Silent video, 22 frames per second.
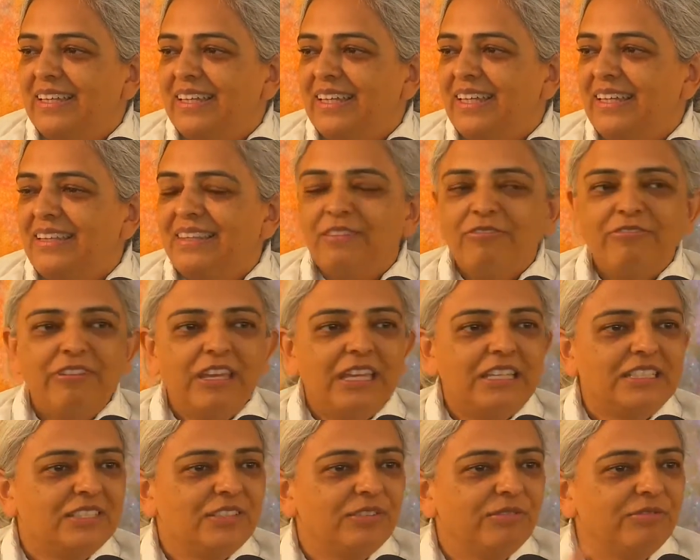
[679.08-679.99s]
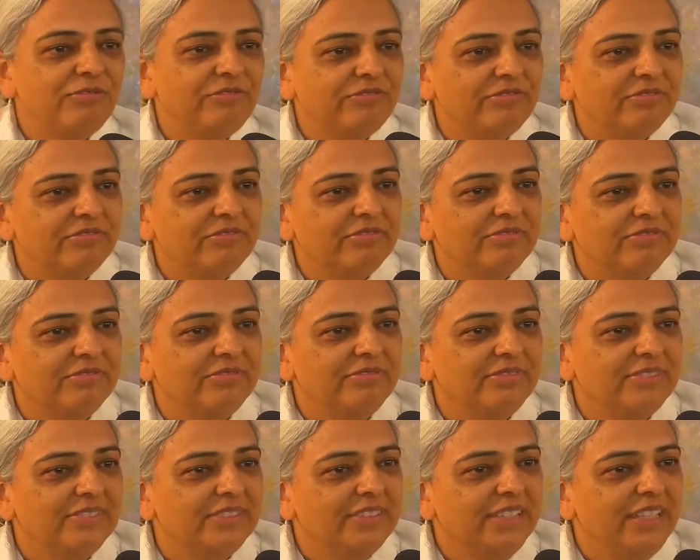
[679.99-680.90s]
in the face of
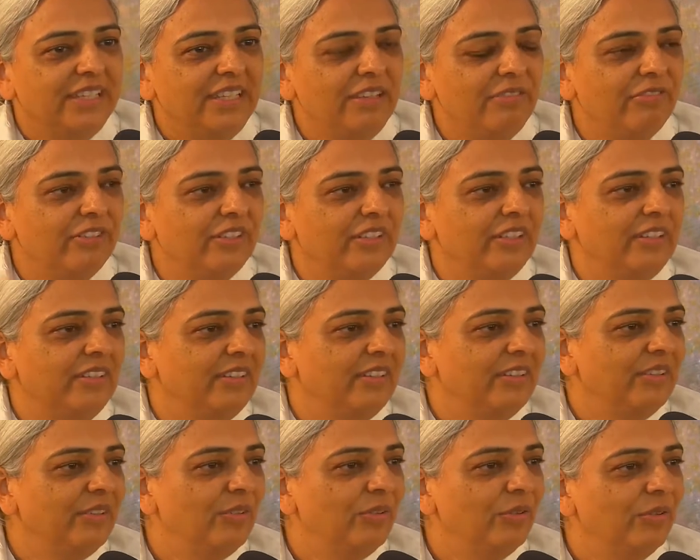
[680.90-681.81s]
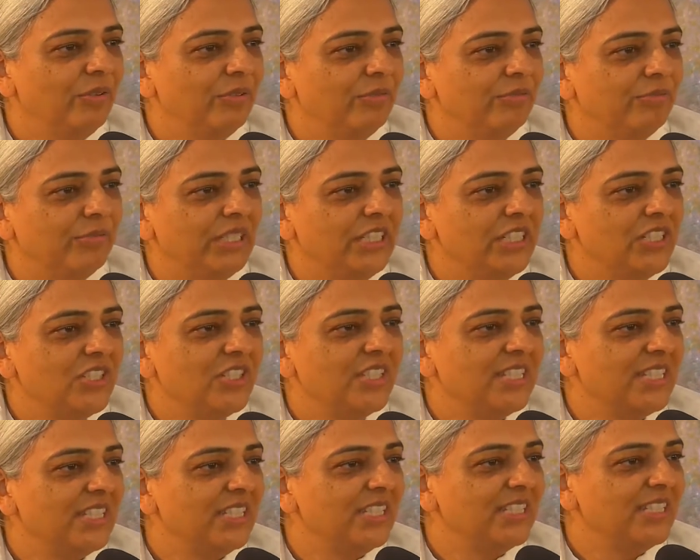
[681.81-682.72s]
evil or
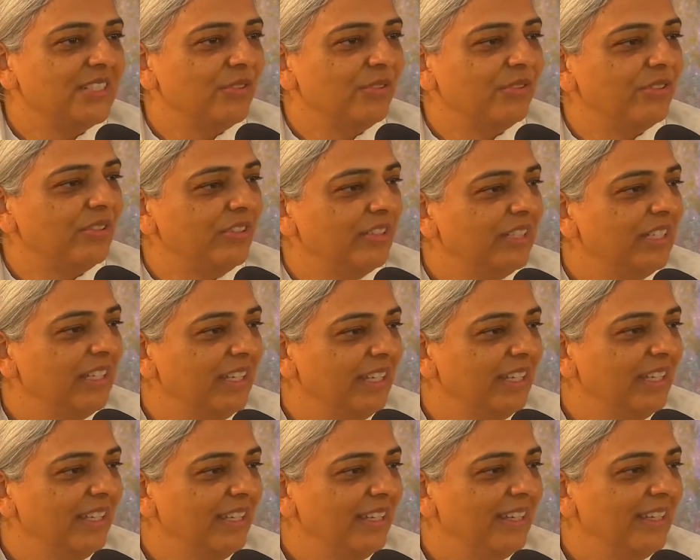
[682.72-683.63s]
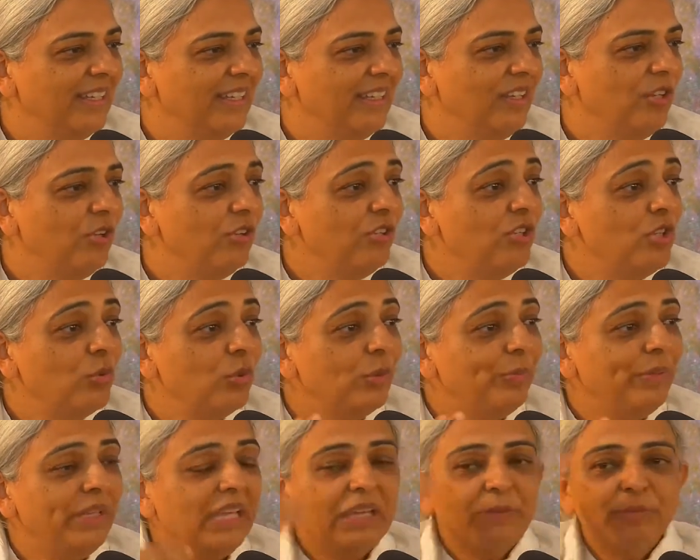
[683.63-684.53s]
maliciousness, or, you
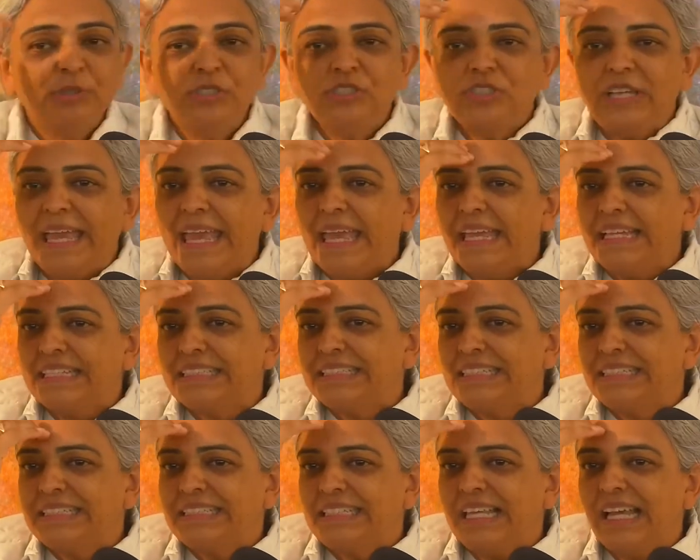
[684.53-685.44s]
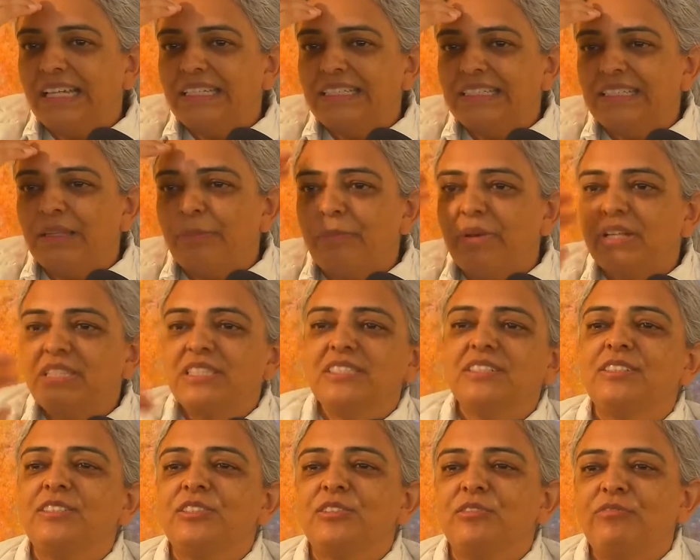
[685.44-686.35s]
will be able to exercise the
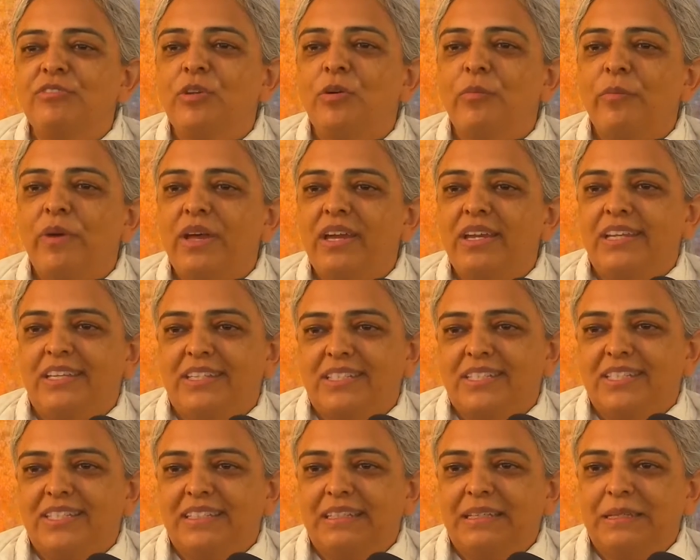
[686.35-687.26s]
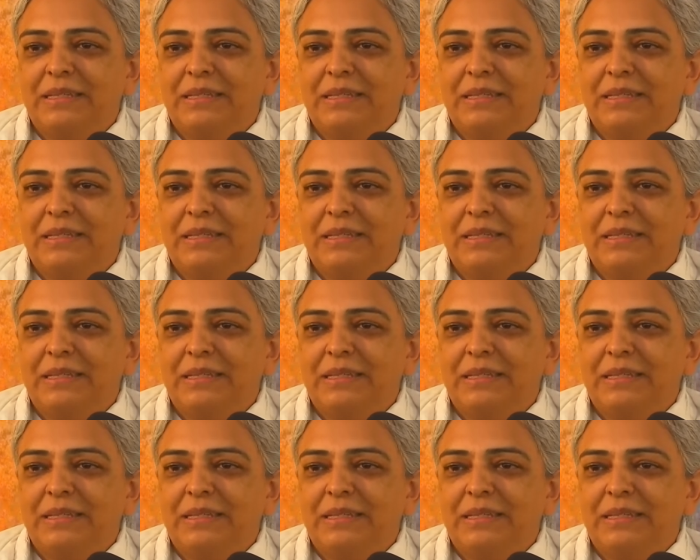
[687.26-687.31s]
muscles of your mind.